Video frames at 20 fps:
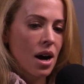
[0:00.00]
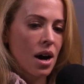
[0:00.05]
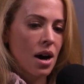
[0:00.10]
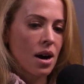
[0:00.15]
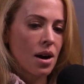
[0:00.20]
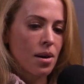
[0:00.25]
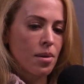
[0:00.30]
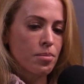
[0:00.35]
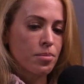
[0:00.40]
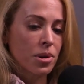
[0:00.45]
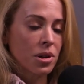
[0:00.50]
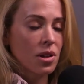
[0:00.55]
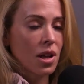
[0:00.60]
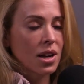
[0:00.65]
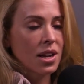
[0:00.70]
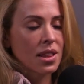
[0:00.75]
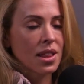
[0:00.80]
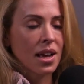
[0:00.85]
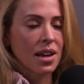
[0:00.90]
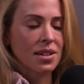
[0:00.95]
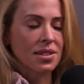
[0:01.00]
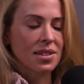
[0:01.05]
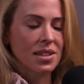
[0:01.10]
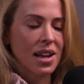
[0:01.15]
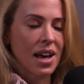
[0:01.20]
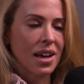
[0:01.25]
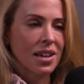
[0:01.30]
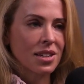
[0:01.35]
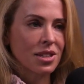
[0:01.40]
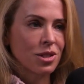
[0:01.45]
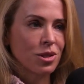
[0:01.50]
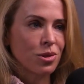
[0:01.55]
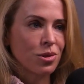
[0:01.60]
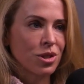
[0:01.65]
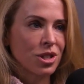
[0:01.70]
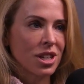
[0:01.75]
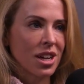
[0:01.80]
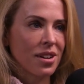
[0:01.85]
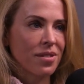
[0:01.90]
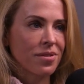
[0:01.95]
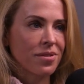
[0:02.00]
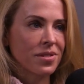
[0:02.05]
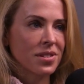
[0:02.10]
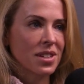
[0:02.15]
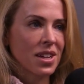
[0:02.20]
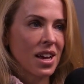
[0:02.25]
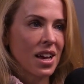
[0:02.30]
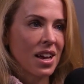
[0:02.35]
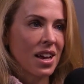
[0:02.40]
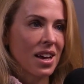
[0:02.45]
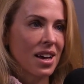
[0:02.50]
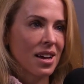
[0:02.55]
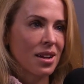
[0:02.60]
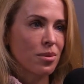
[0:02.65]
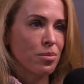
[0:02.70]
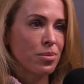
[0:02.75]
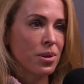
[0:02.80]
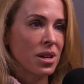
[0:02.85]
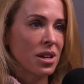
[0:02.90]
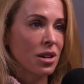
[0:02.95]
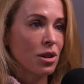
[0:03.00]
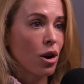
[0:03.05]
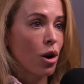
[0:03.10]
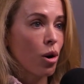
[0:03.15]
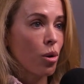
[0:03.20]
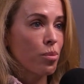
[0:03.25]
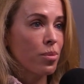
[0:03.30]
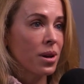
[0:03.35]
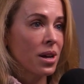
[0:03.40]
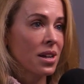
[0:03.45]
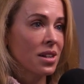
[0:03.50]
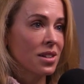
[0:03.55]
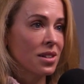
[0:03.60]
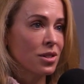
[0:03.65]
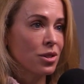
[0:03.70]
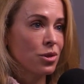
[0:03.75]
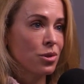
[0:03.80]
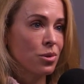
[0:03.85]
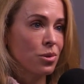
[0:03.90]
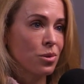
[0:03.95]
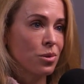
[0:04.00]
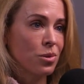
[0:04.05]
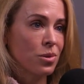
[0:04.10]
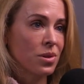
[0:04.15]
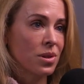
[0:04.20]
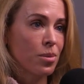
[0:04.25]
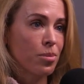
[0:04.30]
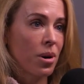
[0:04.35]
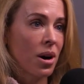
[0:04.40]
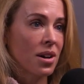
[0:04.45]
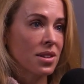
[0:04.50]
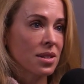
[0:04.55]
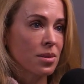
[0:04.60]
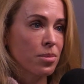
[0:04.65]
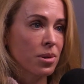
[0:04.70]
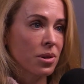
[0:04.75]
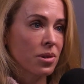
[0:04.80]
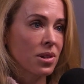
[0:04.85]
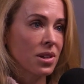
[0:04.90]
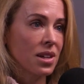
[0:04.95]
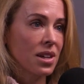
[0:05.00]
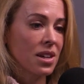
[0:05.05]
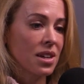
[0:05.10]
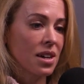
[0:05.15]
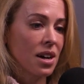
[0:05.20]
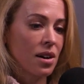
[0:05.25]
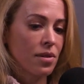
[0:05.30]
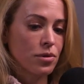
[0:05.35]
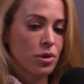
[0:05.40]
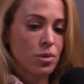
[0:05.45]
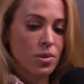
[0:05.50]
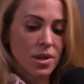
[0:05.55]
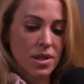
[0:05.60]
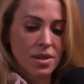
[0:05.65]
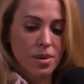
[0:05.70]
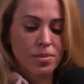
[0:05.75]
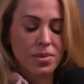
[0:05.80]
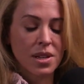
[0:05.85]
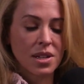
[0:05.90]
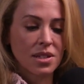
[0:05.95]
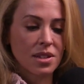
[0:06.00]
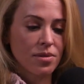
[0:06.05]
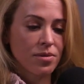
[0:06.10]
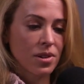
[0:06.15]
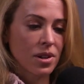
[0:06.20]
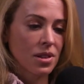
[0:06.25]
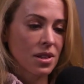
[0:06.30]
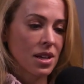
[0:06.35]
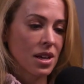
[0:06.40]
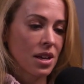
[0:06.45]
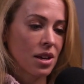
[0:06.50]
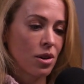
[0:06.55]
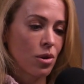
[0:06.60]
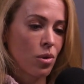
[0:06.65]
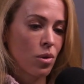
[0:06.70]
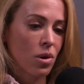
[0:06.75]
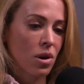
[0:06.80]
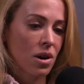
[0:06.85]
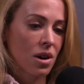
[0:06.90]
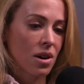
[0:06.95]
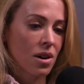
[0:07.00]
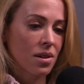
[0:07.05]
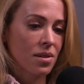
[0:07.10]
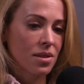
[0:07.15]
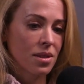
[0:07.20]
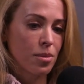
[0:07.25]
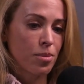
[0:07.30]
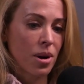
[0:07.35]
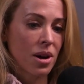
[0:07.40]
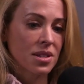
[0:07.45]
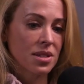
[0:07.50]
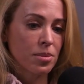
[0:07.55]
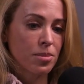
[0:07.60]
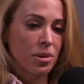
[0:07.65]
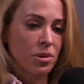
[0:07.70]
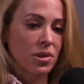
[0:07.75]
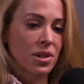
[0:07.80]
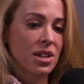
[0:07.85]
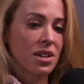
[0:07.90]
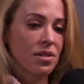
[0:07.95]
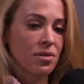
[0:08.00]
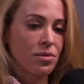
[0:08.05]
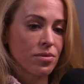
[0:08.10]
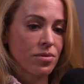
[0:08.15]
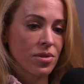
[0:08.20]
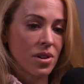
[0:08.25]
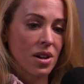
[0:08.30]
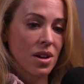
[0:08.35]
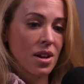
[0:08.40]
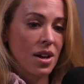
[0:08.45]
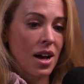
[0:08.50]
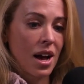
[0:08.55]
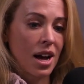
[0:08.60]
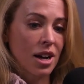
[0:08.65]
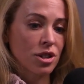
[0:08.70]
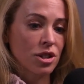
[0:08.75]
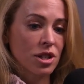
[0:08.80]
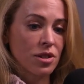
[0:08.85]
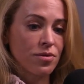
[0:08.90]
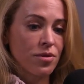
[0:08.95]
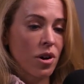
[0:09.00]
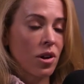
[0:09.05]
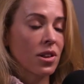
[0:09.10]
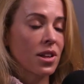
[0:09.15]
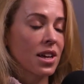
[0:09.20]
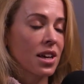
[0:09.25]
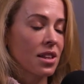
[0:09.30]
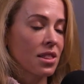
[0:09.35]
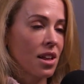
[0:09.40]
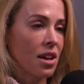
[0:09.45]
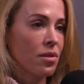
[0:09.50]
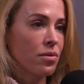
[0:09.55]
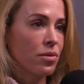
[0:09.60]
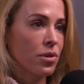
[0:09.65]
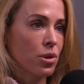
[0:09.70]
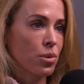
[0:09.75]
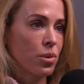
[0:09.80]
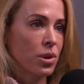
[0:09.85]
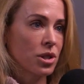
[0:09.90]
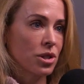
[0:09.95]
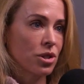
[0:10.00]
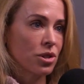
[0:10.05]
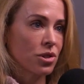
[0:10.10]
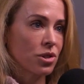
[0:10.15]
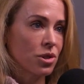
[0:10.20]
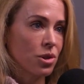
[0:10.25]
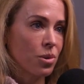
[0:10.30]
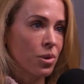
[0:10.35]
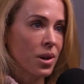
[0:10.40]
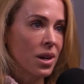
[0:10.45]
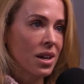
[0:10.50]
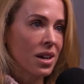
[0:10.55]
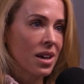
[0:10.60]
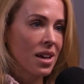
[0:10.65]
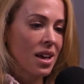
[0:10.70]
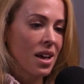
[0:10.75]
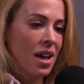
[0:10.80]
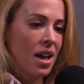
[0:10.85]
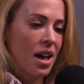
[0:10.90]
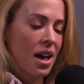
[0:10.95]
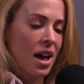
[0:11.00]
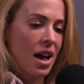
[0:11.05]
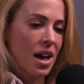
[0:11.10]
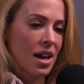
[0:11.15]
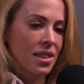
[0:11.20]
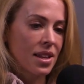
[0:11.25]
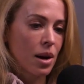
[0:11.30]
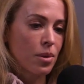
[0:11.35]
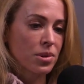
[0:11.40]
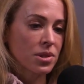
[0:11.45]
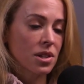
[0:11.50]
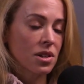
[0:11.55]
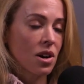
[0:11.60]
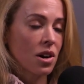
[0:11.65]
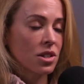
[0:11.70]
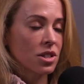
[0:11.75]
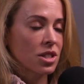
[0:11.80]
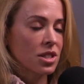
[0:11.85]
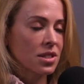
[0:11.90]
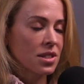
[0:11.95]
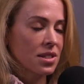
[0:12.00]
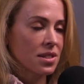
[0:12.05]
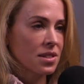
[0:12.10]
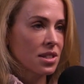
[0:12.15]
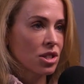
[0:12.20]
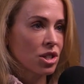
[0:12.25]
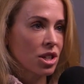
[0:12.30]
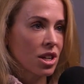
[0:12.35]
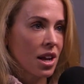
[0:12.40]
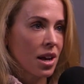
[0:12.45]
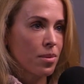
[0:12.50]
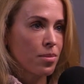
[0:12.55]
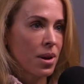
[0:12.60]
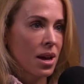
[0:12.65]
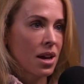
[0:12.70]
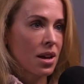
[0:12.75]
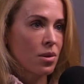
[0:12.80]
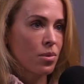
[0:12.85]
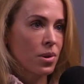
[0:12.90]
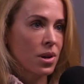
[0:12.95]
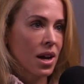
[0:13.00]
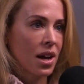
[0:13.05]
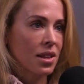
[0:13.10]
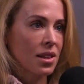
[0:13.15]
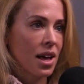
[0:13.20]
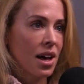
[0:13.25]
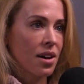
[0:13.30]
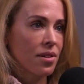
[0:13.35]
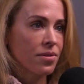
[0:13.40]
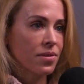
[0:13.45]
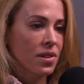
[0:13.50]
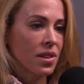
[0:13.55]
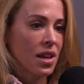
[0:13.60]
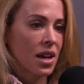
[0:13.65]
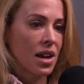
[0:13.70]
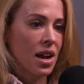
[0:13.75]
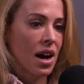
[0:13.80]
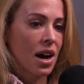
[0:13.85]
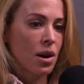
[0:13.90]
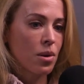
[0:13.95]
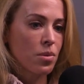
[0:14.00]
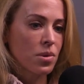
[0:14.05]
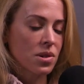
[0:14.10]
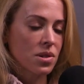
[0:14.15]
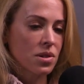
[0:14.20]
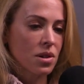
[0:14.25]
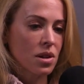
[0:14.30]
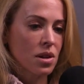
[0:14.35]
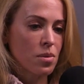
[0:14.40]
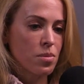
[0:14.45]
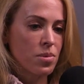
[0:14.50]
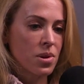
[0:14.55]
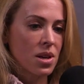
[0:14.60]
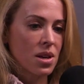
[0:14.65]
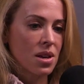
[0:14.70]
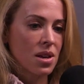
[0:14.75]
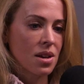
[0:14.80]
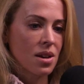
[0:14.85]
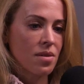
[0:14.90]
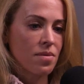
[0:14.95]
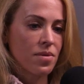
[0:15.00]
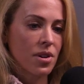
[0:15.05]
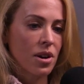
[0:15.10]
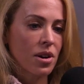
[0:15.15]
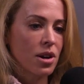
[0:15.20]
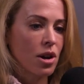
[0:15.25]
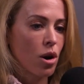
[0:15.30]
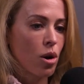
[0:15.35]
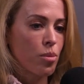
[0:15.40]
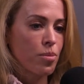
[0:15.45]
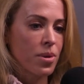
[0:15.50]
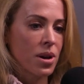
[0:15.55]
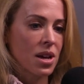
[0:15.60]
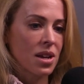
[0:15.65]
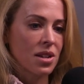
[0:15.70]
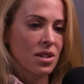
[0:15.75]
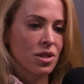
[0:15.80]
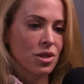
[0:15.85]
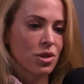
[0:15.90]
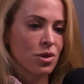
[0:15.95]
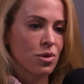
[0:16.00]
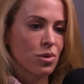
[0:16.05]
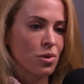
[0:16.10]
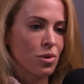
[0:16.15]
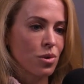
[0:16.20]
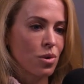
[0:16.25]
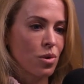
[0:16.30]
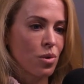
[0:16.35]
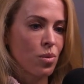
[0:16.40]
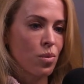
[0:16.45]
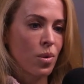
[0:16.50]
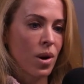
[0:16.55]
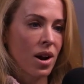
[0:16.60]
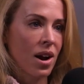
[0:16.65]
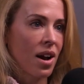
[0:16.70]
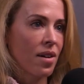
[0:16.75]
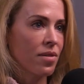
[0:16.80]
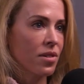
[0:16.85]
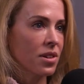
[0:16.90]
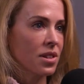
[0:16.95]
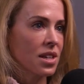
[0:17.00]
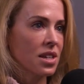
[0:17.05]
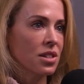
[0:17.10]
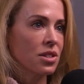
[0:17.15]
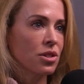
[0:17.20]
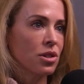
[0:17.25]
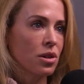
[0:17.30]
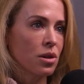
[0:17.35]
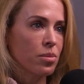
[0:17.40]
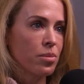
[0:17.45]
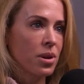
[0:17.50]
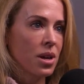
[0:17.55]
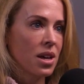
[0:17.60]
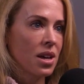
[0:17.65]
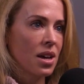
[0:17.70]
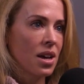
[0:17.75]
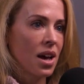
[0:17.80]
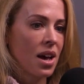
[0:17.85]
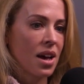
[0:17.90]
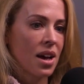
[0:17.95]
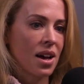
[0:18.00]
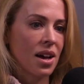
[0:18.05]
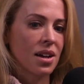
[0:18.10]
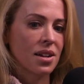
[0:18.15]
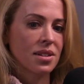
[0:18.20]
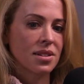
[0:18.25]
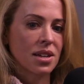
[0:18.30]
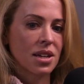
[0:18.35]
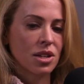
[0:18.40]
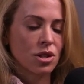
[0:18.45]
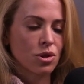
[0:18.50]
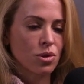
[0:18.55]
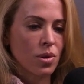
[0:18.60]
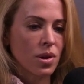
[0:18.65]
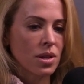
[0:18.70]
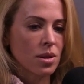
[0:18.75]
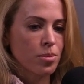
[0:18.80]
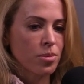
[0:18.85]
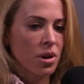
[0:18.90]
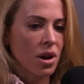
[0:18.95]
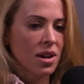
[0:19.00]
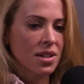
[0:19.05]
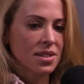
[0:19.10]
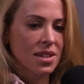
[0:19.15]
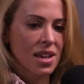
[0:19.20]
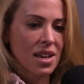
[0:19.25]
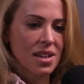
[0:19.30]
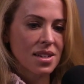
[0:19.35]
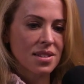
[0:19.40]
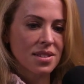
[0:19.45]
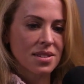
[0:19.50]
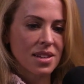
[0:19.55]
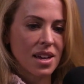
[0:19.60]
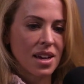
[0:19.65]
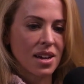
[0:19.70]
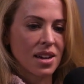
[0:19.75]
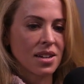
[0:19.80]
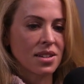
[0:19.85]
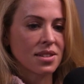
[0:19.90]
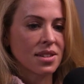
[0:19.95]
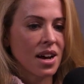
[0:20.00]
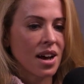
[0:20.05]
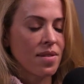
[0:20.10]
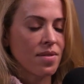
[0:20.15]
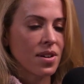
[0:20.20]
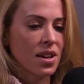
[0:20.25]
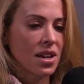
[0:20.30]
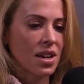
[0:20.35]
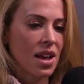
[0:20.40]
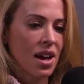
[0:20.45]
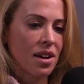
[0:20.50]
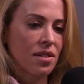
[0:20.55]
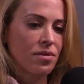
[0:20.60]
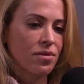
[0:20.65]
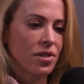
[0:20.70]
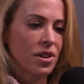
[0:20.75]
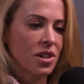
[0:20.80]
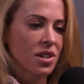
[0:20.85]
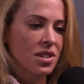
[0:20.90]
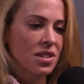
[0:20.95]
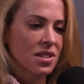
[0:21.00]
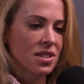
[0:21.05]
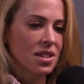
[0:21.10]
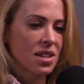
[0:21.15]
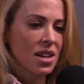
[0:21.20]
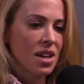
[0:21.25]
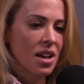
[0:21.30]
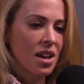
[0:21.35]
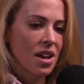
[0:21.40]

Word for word: Um, but a lot of that is an attitude shift and being open to the possibility of doing something differently or the possibility of actually falling in love with what you're doing. And that was a conscious decision I made when I left that I was going to be very open to wherever this took me and enjoy the process and dive in headfirst.